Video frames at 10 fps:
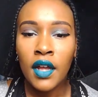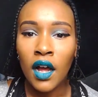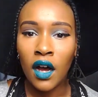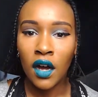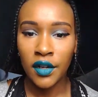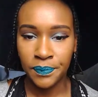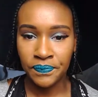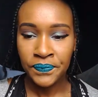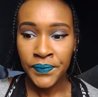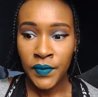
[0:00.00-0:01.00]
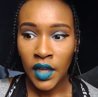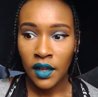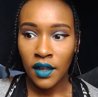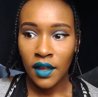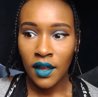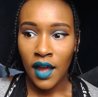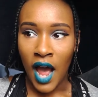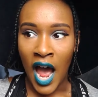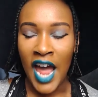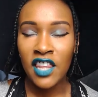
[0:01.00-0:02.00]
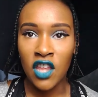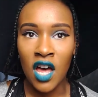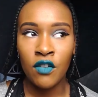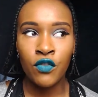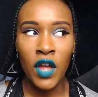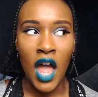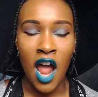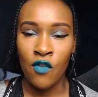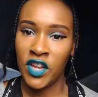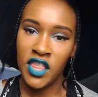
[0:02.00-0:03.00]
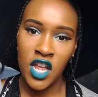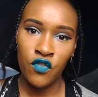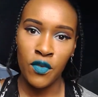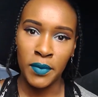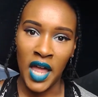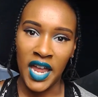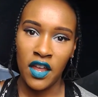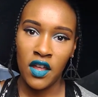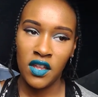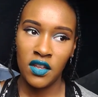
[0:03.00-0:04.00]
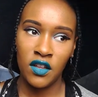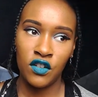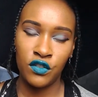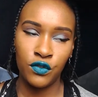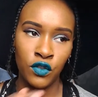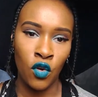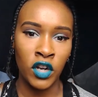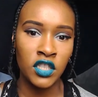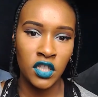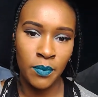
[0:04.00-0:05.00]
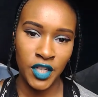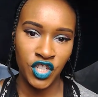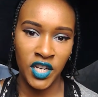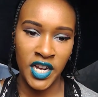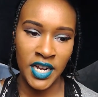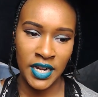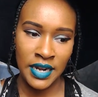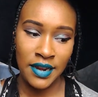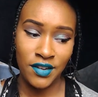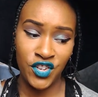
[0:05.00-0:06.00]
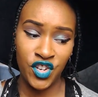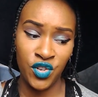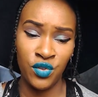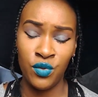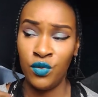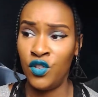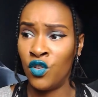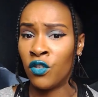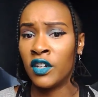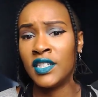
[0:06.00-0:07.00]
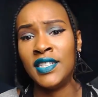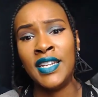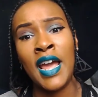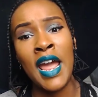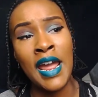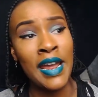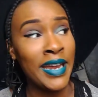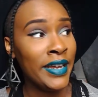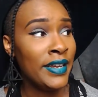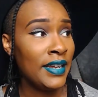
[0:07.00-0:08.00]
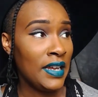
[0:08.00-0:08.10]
I love everything from like Florence and the Machine to Doris Day